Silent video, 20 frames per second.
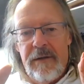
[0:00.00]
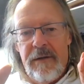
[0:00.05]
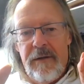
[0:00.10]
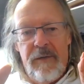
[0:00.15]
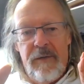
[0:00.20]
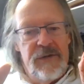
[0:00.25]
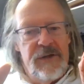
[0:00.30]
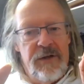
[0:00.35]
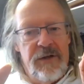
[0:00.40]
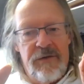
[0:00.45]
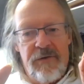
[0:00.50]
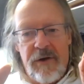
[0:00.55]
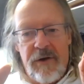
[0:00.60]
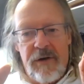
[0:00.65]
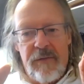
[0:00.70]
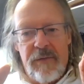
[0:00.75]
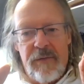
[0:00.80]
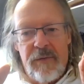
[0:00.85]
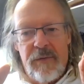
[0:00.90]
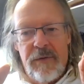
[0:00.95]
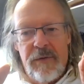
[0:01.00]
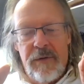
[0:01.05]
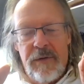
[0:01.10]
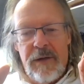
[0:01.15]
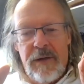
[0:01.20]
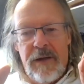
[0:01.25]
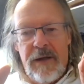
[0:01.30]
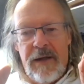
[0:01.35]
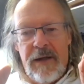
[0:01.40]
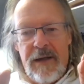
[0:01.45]
It was incredible.
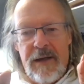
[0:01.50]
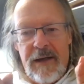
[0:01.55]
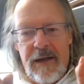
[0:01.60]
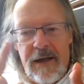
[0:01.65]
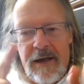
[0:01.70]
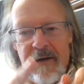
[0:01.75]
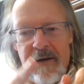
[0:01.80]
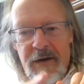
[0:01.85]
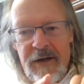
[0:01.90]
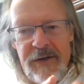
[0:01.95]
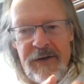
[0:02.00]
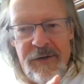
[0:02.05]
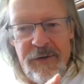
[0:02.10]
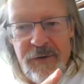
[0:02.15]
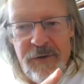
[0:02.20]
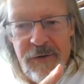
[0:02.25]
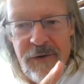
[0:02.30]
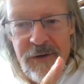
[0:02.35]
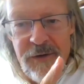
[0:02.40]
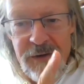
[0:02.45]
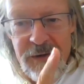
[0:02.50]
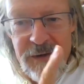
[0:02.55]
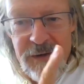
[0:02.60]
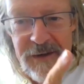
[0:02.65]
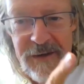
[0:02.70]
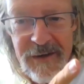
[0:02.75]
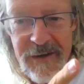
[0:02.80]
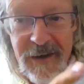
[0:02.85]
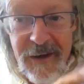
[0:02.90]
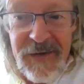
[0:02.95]
And I thought,
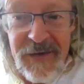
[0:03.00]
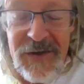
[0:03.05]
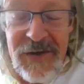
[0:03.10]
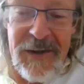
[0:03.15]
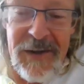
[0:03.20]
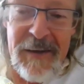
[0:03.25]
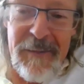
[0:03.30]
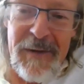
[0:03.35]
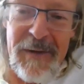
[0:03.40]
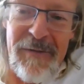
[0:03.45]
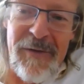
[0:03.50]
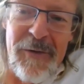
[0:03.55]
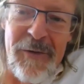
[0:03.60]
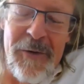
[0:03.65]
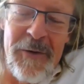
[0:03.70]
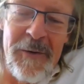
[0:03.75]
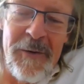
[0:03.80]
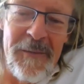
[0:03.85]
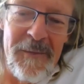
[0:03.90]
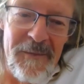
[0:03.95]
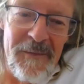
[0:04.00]
I've seen that before.